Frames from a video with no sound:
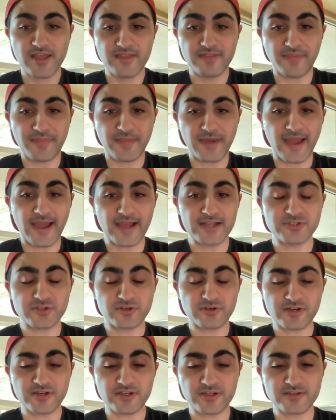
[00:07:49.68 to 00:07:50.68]
that they had
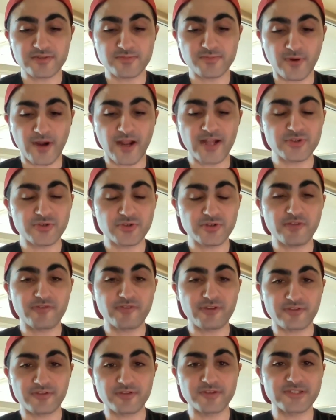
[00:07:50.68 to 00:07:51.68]
during Brad
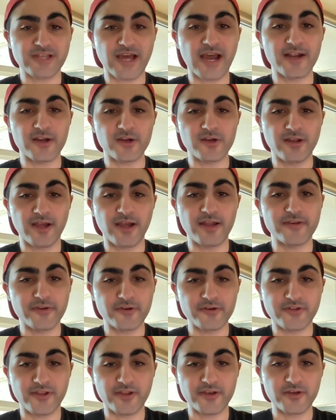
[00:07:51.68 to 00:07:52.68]
Treliving's entire
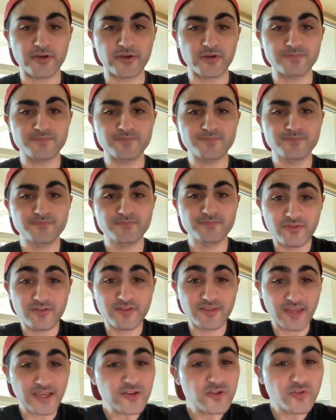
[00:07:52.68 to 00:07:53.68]
9-year tenure.
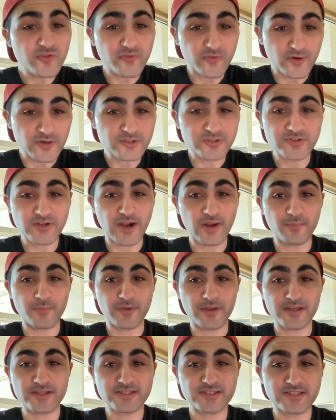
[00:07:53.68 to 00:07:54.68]
6 first-round
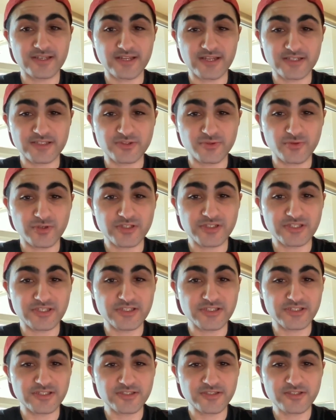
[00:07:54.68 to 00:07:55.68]
picks in the next 3
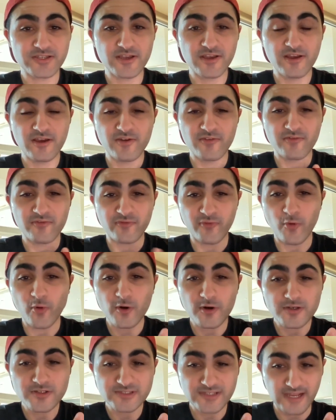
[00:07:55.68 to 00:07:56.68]
seasons,
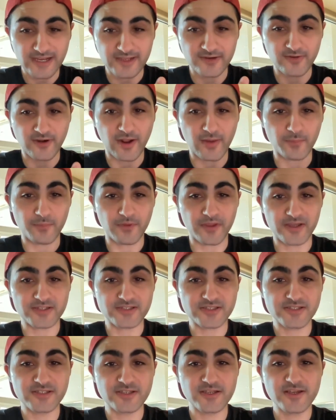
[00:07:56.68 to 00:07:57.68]
4 second-round
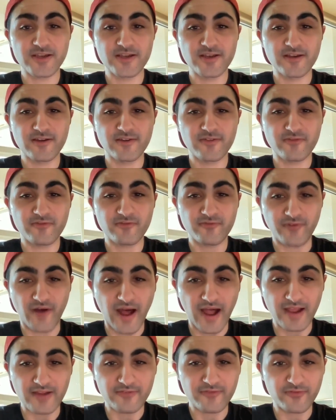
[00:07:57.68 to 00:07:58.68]
picks,
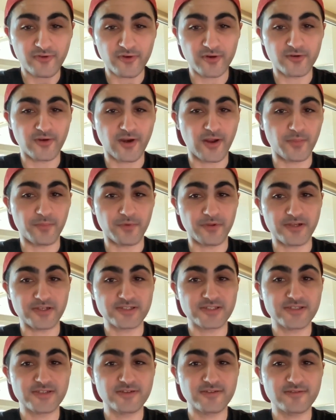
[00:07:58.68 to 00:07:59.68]
5 third-round
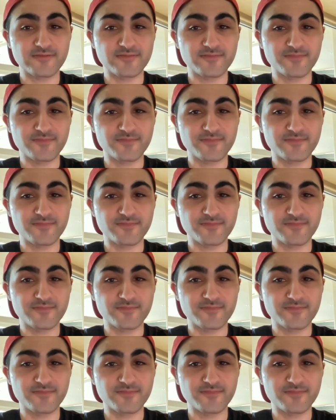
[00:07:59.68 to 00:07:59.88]
picks.